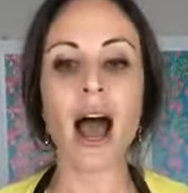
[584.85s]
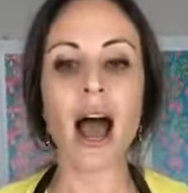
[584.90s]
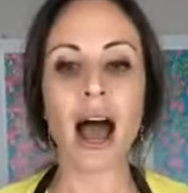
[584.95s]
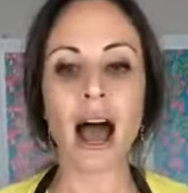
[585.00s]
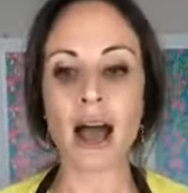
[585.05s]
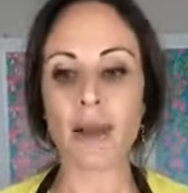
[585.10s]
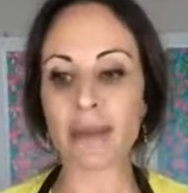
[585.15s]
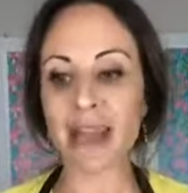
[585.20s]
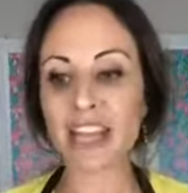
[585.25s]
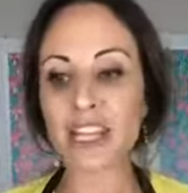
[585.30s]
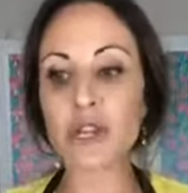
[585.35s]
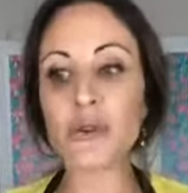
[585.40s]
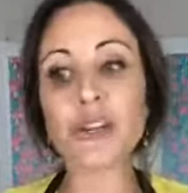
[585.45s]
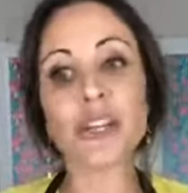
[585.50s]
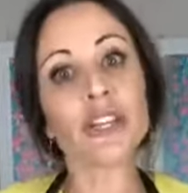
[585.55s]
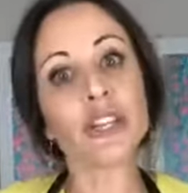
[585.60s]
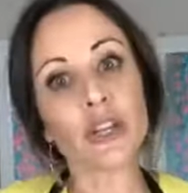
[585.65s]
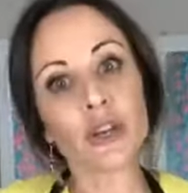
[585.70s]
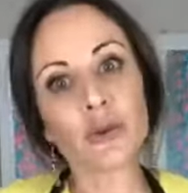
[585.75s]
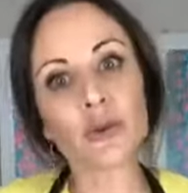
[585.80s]
And you
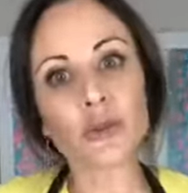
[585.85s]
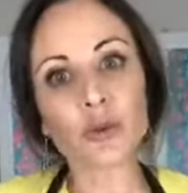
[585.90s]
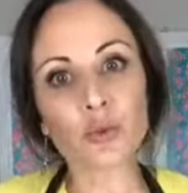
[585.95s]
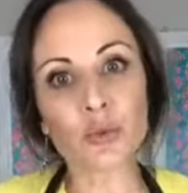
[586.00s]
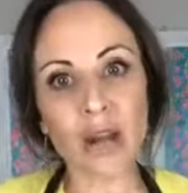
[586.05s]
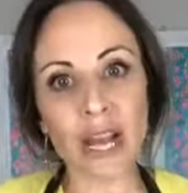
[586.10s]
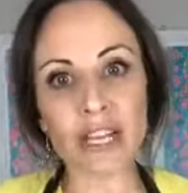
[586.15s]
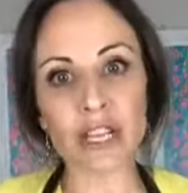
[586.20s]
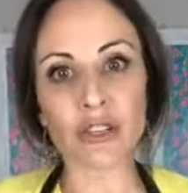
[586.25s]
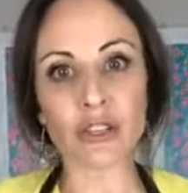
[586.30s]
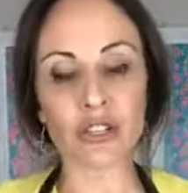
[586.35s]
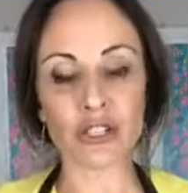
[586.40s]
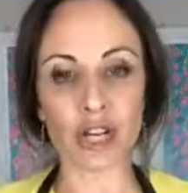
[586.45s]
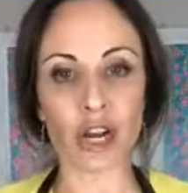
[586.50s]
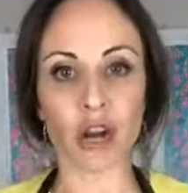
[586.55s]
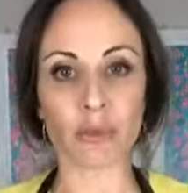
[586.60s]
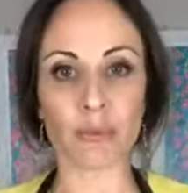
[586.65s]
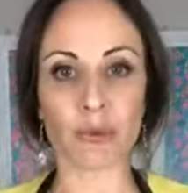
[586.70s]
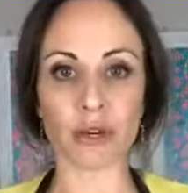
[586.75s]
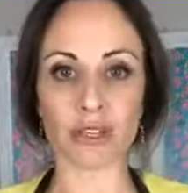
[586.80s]
can use regular
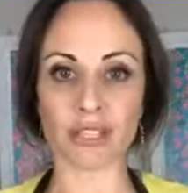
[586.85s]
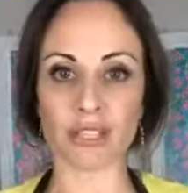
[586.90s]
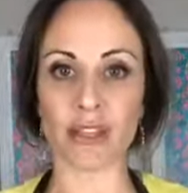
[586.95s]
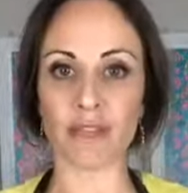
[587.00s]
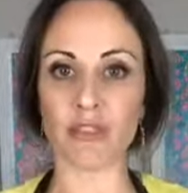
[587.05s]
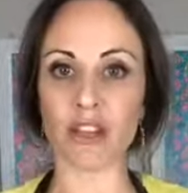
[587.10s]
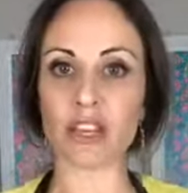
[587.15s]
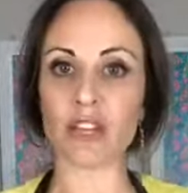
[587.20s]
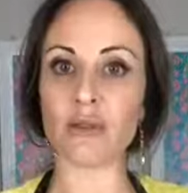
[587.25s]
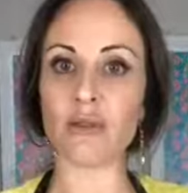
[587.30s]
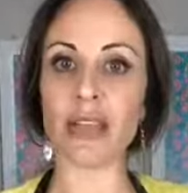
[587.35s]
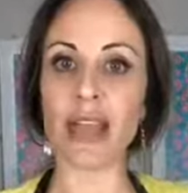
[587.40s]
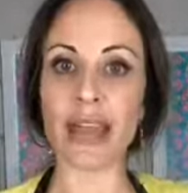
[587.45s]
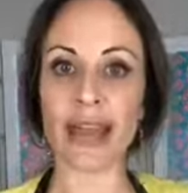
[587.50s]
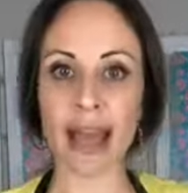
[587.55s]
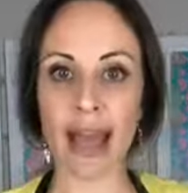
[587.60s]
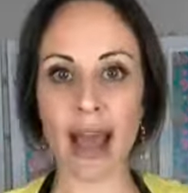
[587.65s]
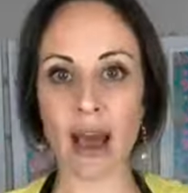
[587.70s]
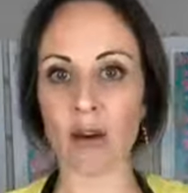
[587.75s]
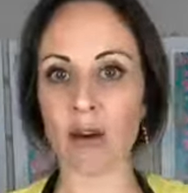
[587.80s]
chalkboard stuff that you get
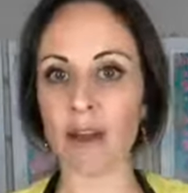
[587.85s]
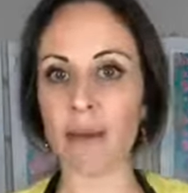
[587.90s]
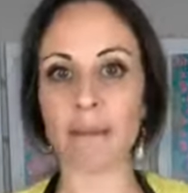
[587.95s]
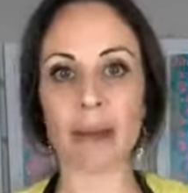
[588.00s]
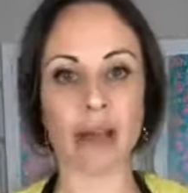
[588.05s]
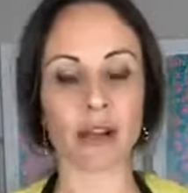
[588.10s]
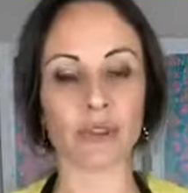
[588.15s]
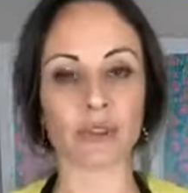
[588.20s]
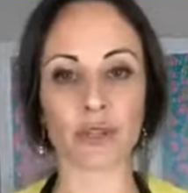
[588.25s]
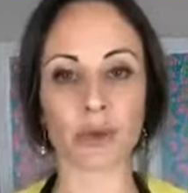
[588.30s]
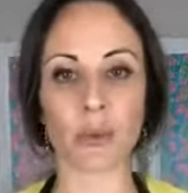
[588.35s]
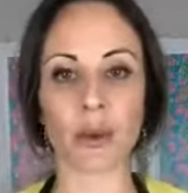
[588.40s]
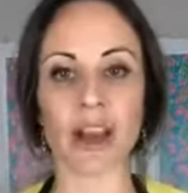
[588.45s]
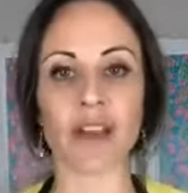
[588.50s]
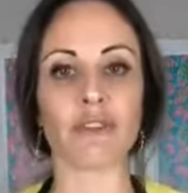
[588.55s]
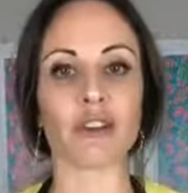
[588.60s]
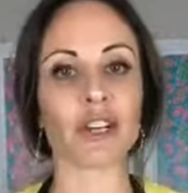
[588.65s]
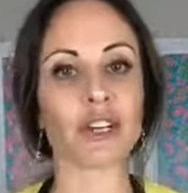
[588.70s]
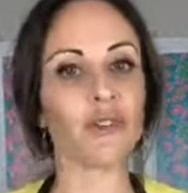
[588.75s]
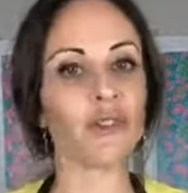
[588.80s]
out at Michael's or
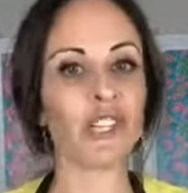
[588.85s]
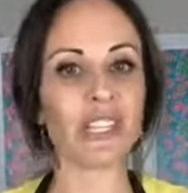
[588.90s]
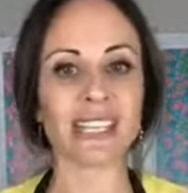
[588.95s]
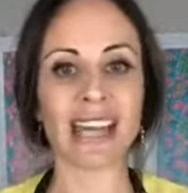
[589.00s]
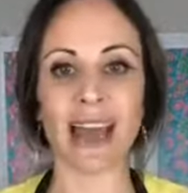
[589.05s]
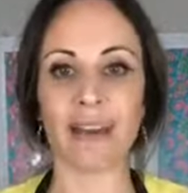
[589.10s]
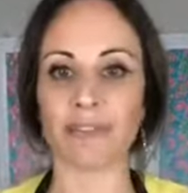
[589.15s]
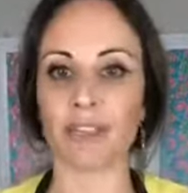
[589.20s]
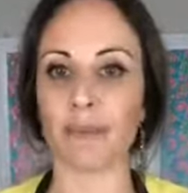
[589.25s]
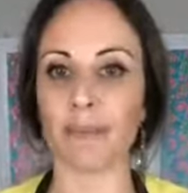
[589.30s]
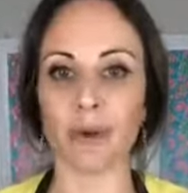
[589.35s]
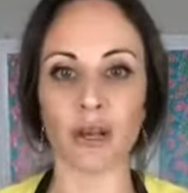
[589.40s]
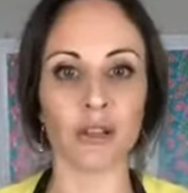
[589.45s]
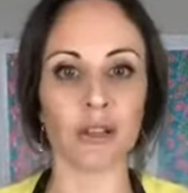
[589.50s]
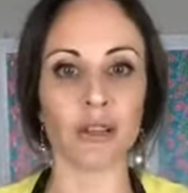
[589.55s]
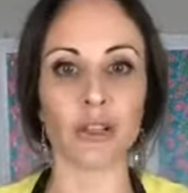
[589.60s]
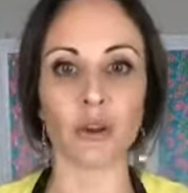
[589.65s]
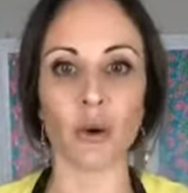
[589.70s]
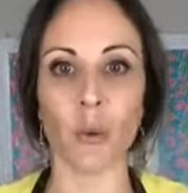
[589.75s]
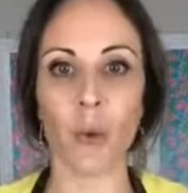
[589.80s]
whatever. You just have to put a
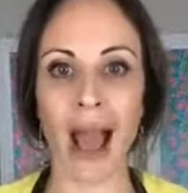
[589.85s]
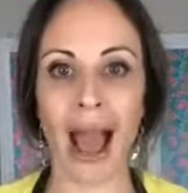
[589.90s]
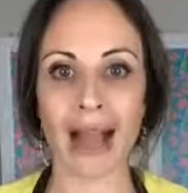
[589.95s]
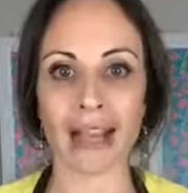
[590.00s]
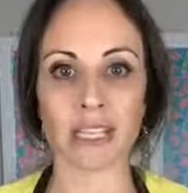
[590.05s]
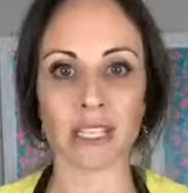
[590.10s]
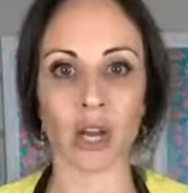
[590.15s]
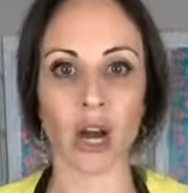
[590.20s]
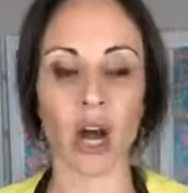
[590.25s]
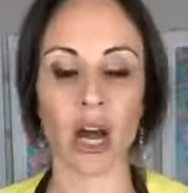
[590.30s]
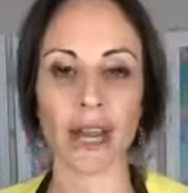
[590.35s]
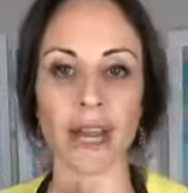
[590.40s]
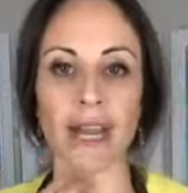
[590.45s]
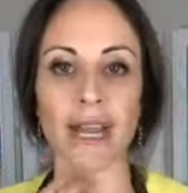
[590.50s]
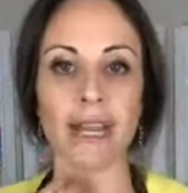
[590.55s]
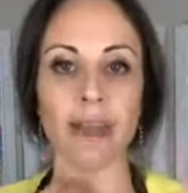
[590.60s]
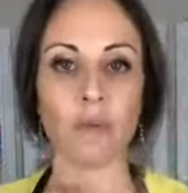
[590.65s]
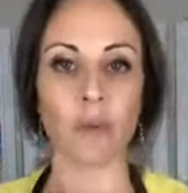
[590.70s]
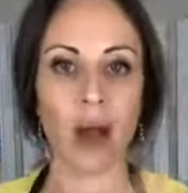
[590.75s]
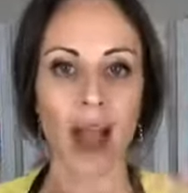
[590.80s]
little wax on it
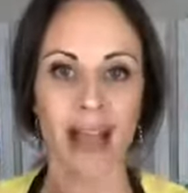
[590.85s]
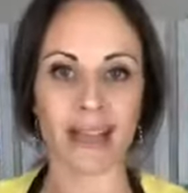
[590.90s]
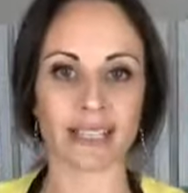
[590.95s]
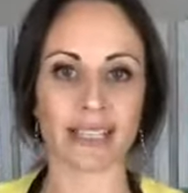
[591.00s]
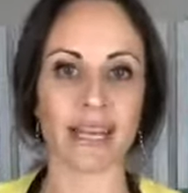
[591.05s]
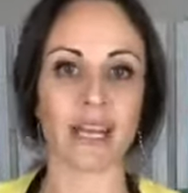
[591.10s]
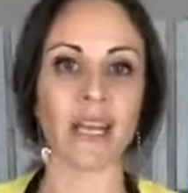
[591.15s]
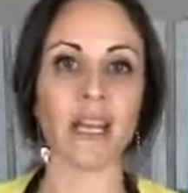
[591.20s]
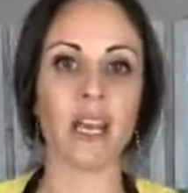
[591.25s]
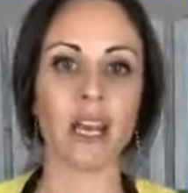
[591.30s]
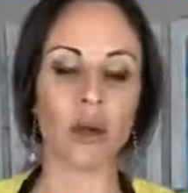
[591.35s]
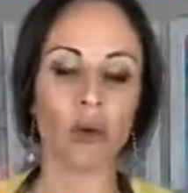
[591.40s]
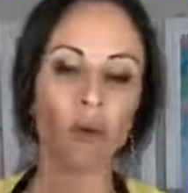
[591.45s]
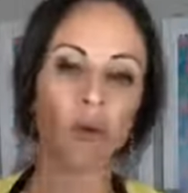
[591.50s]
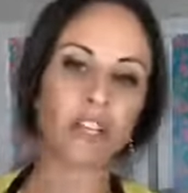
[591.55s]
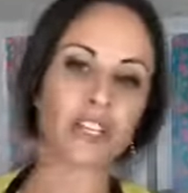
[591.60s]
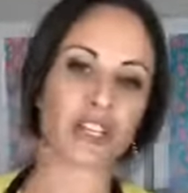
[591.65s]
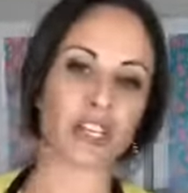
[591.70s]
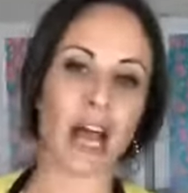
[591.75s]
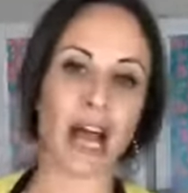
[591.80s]
and wax it,
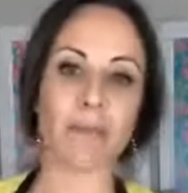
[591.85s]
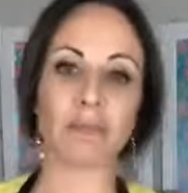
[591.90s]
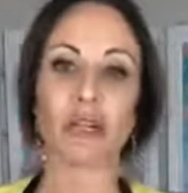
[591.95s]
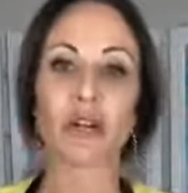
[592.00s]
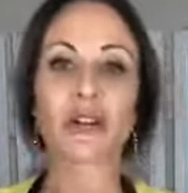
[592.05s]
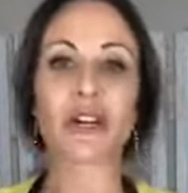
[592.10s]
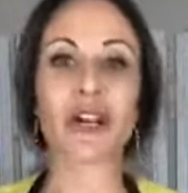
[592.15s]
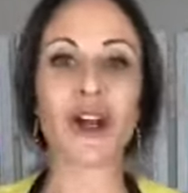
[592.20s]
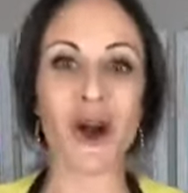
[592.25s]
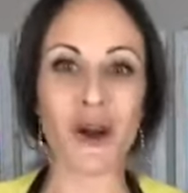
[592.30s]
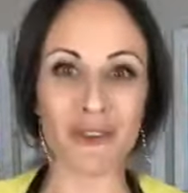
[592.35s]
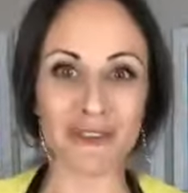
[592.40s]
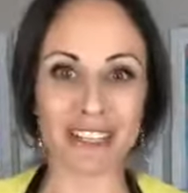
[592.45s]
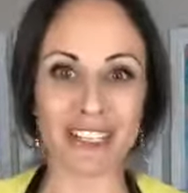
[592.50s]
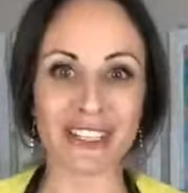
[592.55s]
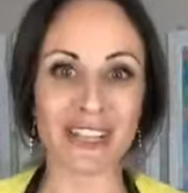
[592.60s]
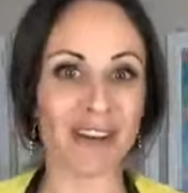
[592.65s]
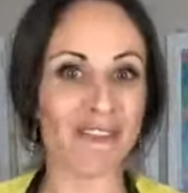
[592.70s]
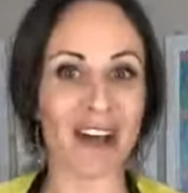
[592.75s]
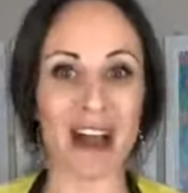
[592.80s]
which I'm learning all of this
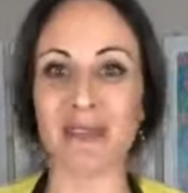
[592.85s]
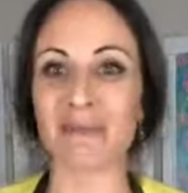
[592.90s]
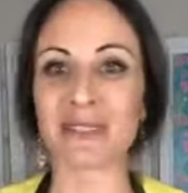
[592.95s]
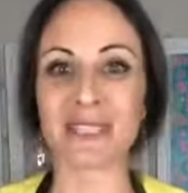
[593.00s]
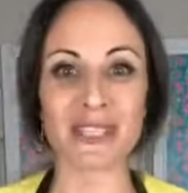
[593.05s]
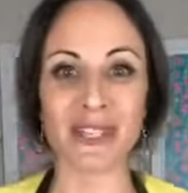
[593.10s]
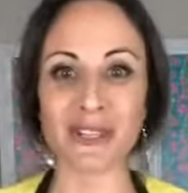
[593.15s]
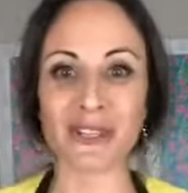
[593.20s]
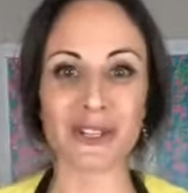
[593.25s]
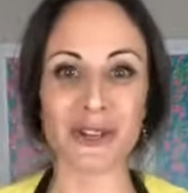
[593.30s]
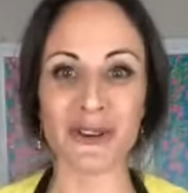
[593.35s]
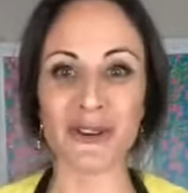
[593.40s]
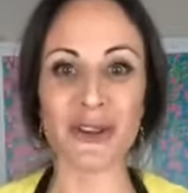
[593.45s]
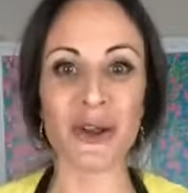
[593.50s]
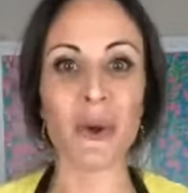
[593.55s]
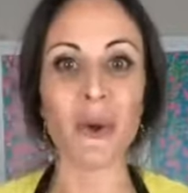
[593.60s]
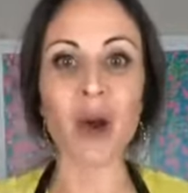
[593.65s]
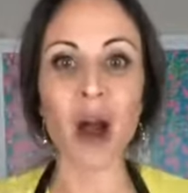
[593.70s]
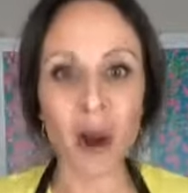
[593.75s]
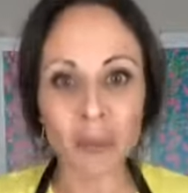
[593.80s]
stuff. I'm still so
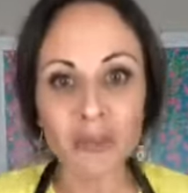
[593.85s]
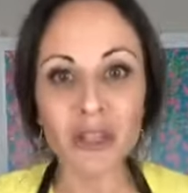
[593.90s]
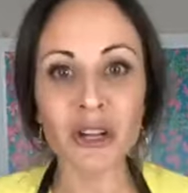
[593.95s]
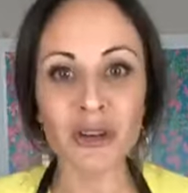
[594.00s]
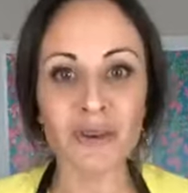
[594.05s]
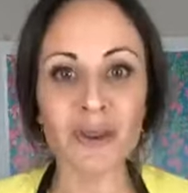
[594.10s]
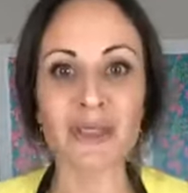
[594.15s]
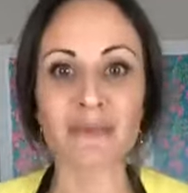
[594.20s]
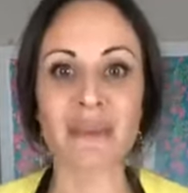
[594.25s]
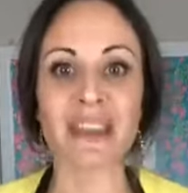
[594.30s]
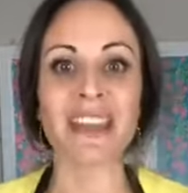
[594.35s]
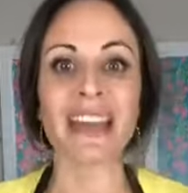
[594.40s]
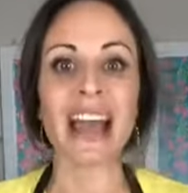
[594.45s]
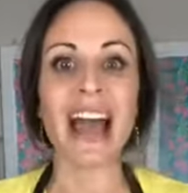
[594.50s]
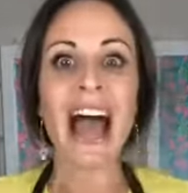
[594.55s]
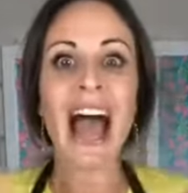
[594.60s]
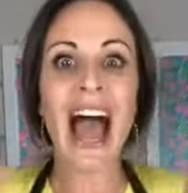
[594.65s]
new. Come learn with me.